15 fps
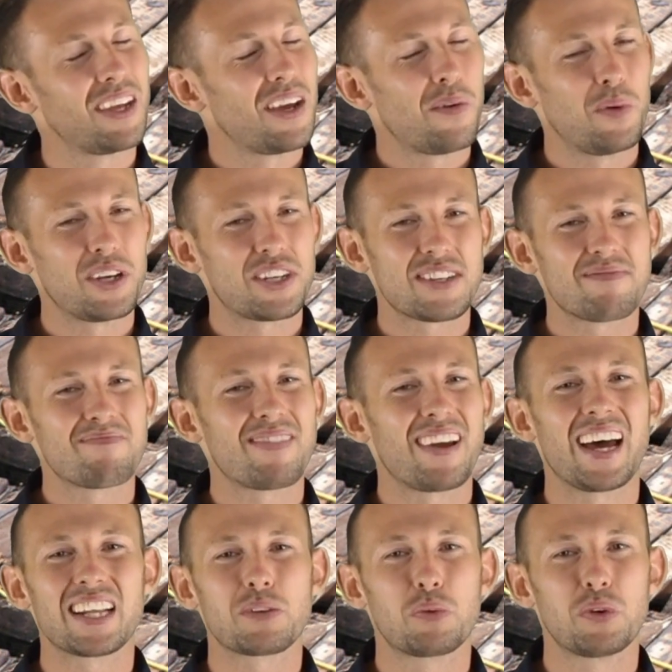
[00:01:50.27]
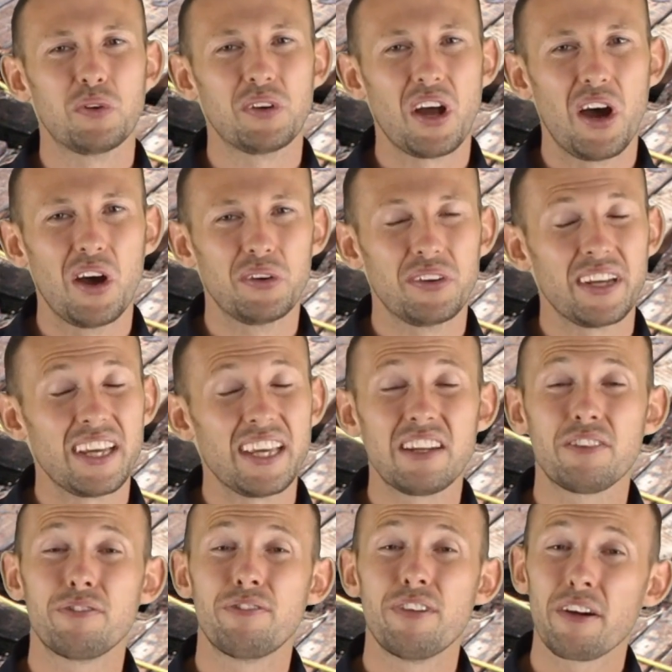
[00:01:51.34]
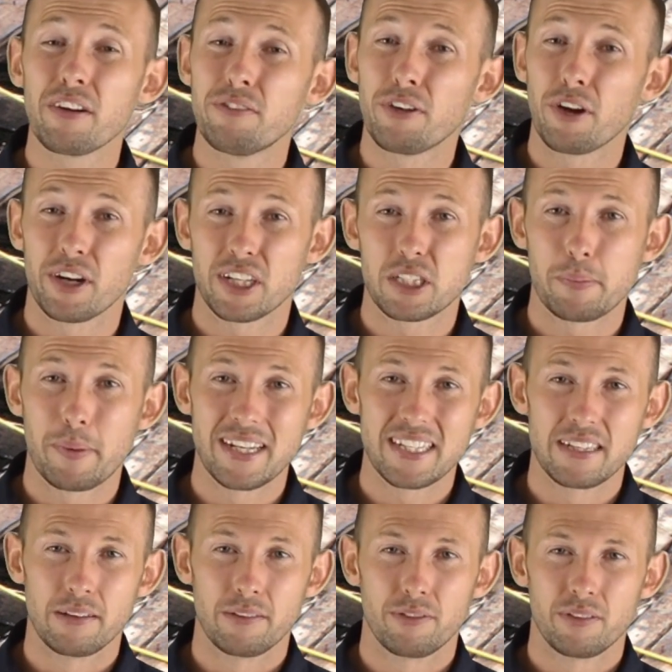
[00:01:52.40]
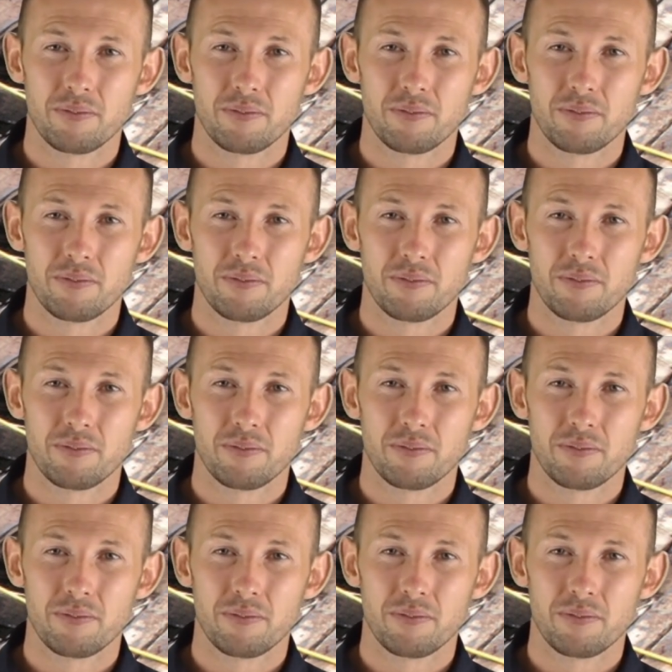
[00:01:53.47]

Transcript: which, as we all know, is very, very expensive.